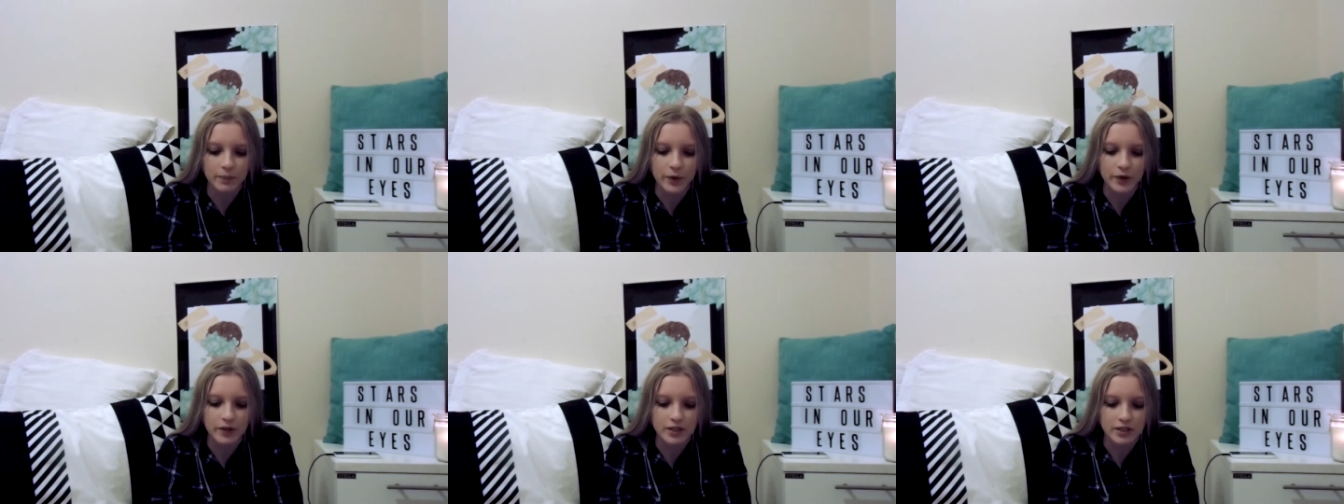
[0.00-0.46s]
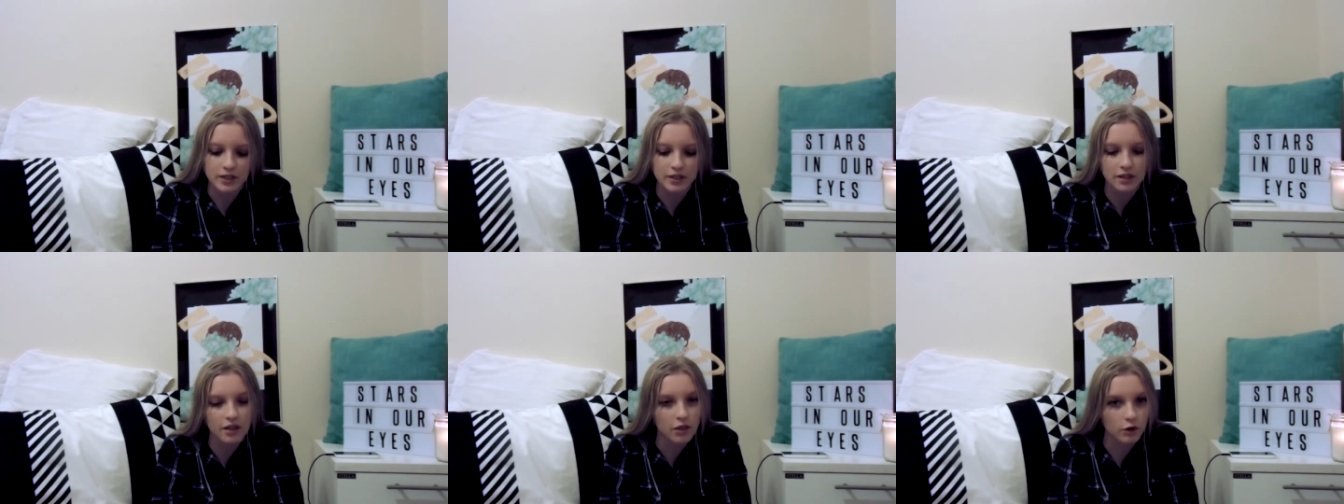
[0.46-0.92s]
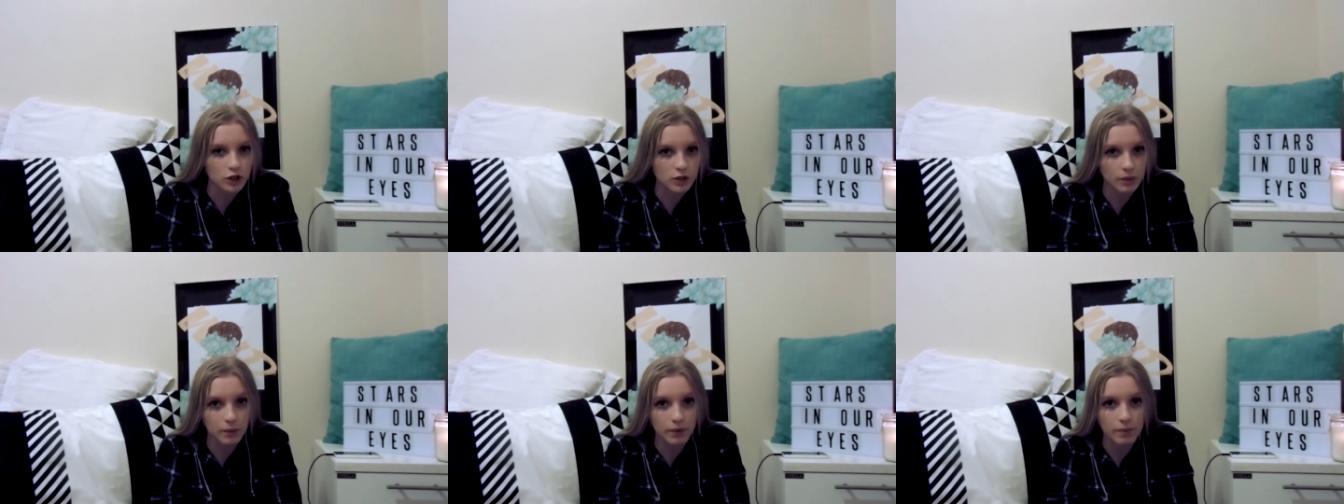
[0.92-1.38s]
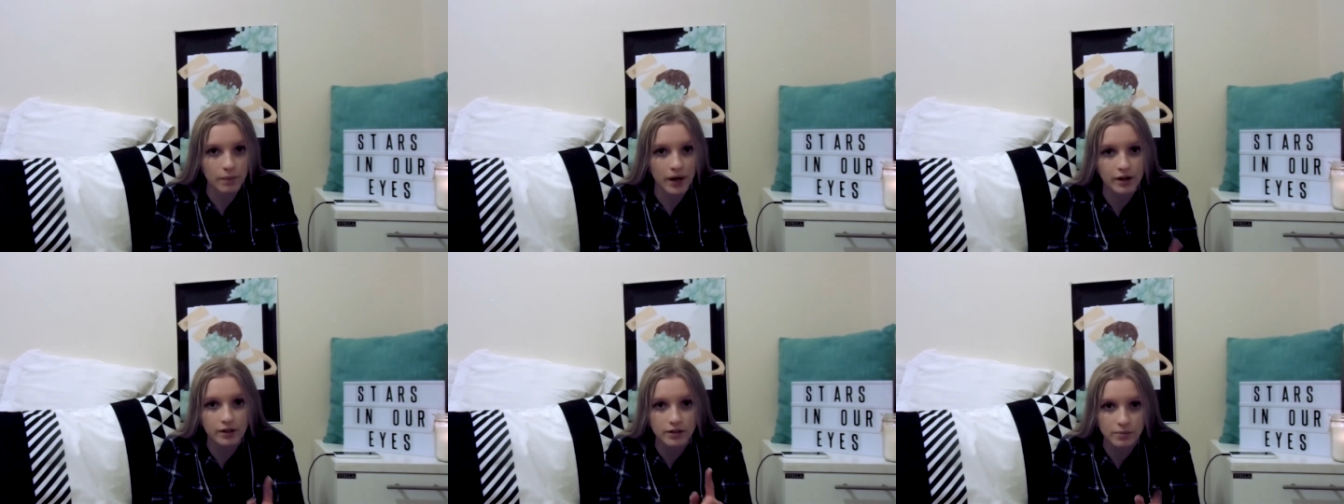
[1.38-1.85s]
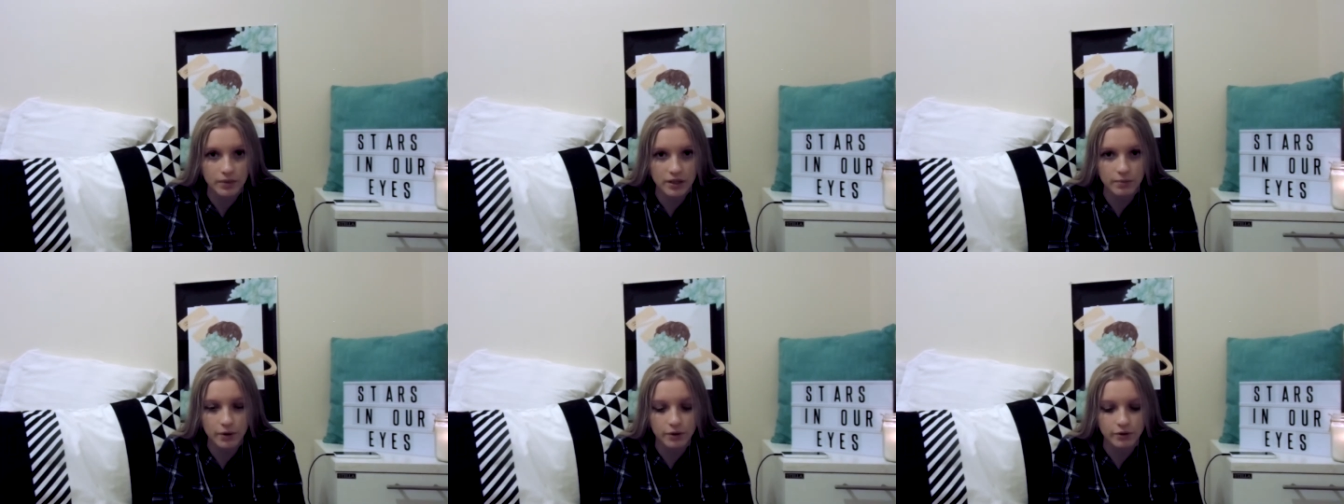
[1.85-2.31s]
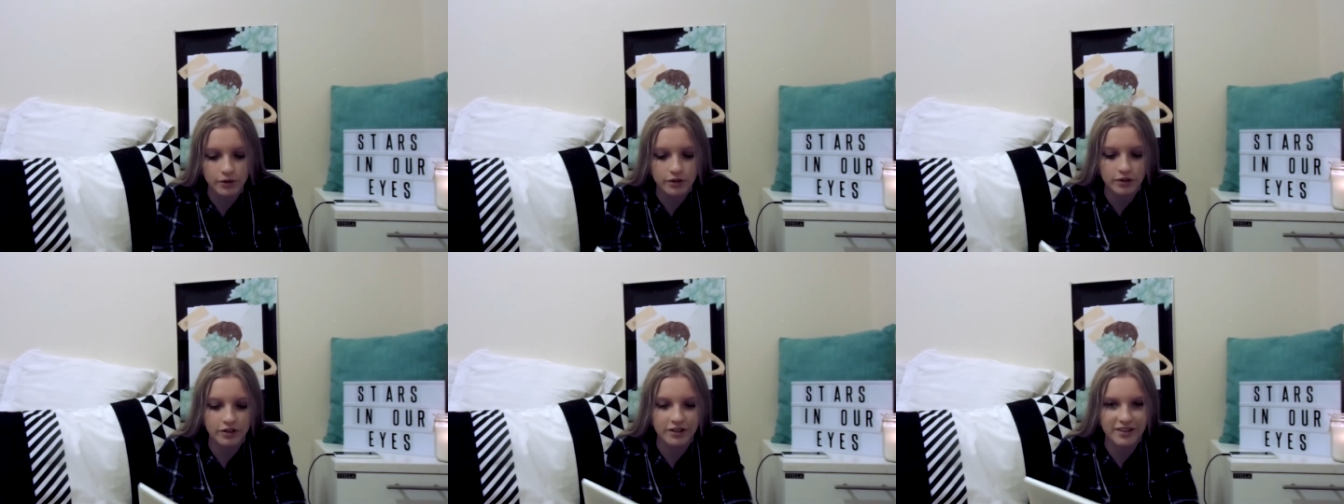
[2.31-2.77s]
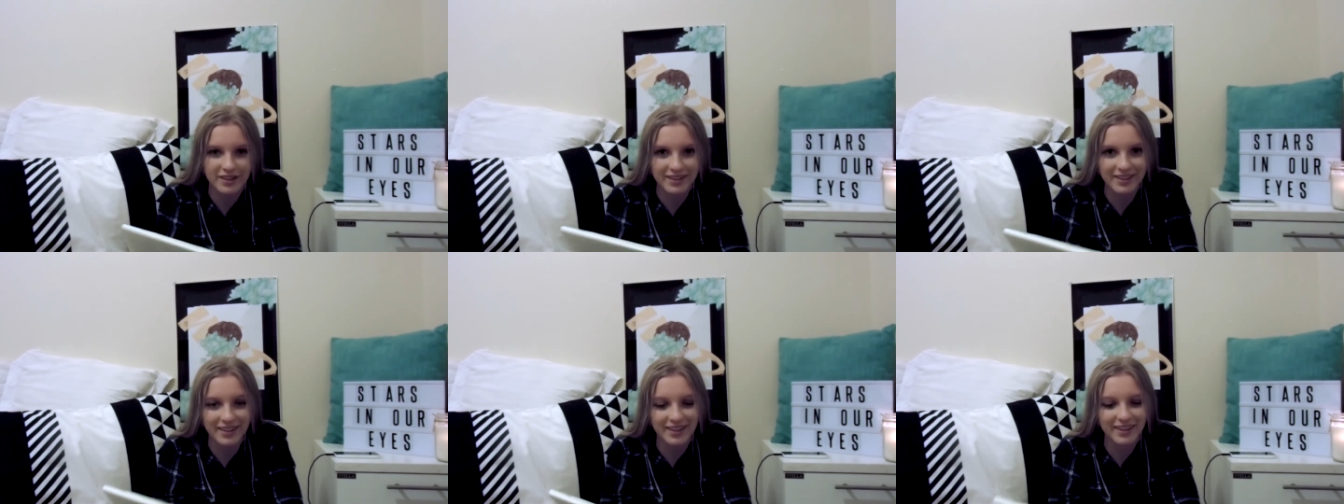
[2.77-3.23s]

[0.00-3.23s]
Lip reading: because those are the people that matter to me the most. And